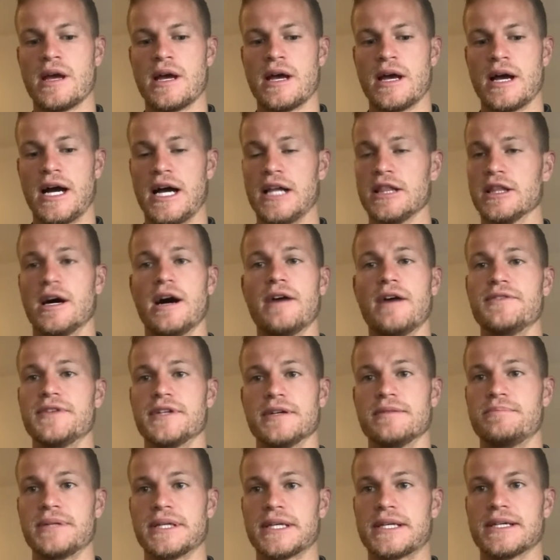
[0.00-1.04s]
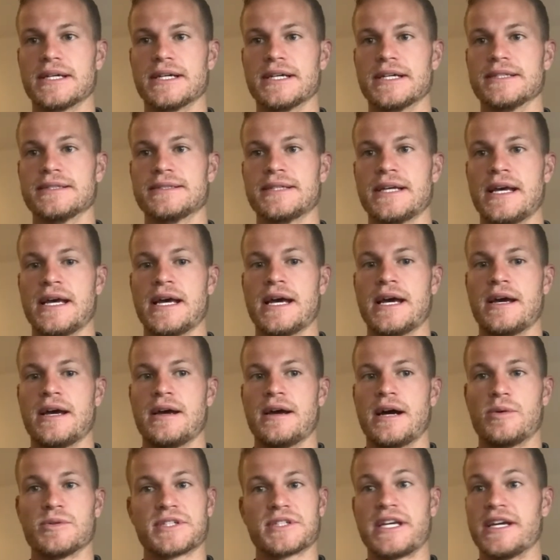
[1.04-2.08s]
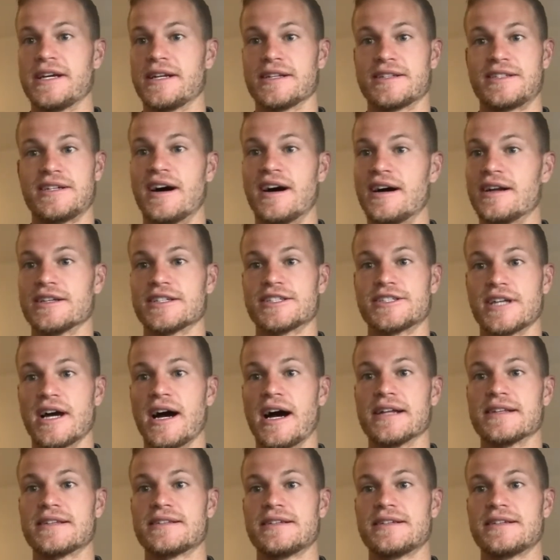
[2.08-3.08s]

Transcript: I loved it because I was getting a ton of shots.